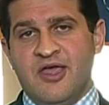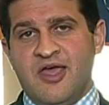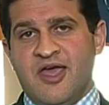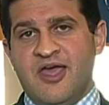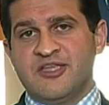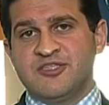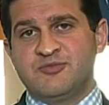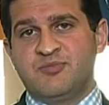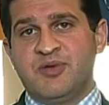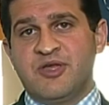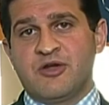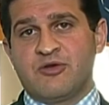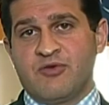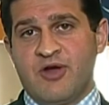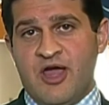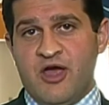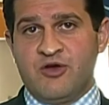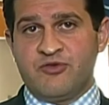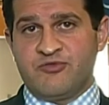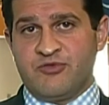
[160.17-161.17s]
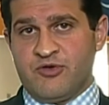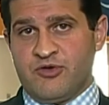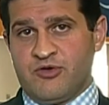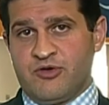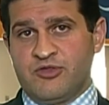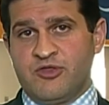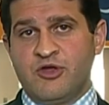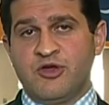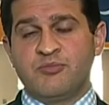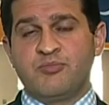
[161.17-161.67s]
has been around
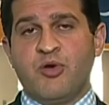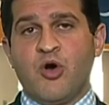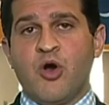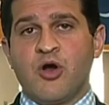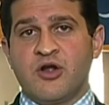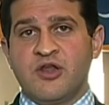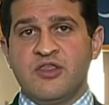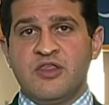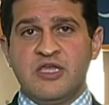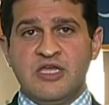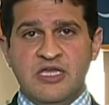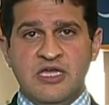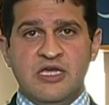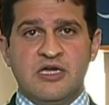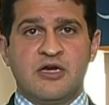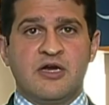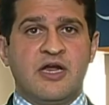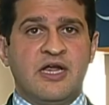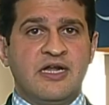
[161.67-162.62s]
for the good part of the year.